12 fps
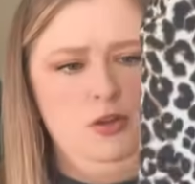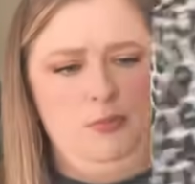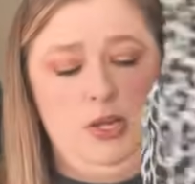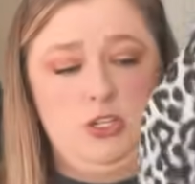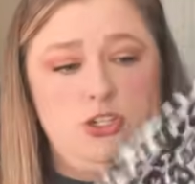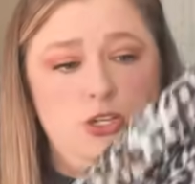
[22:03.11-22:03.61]

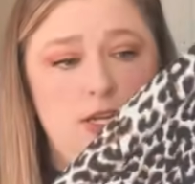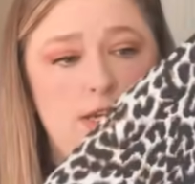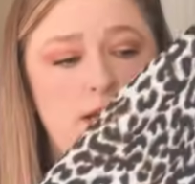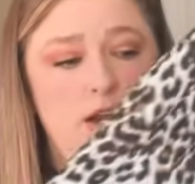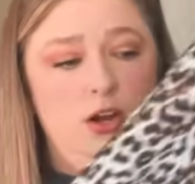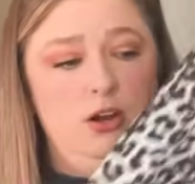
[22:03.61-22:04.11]
But
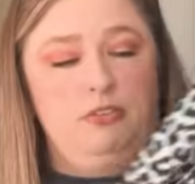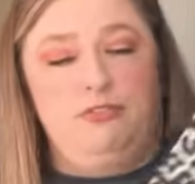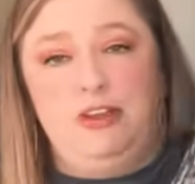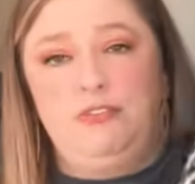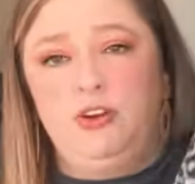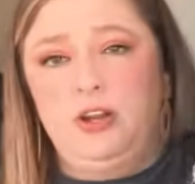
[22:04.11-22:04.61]
our
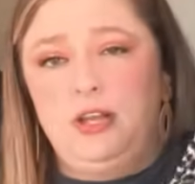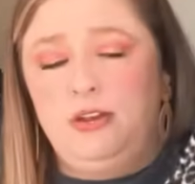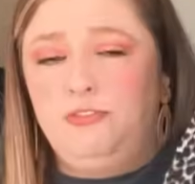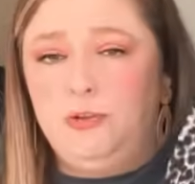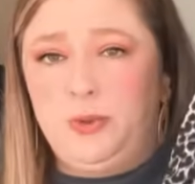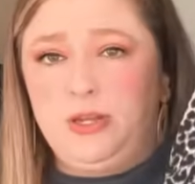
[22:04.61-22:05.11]
favorite
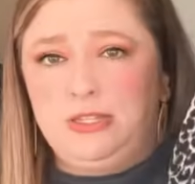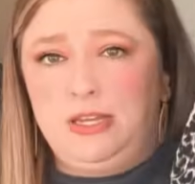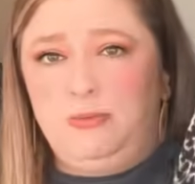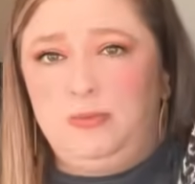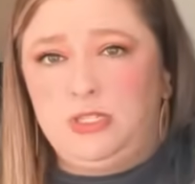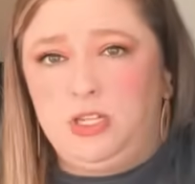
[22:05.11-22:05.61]
football
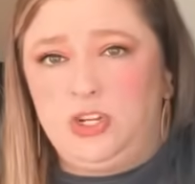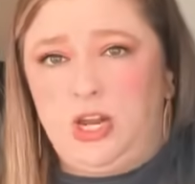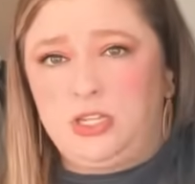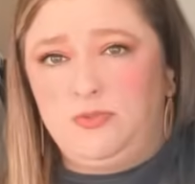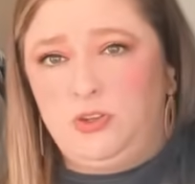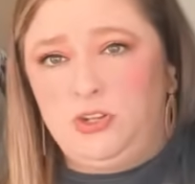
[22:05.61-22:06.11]
team is the
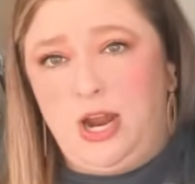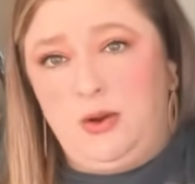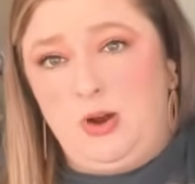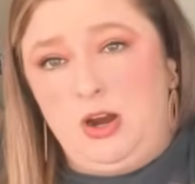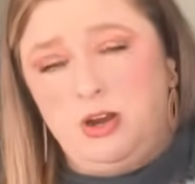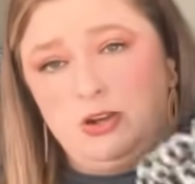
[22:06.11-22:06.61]
Jacksonville
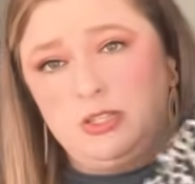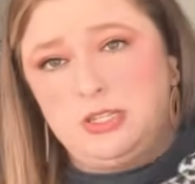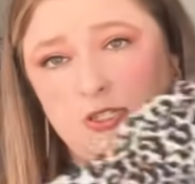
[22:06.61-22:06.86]
Jaguars,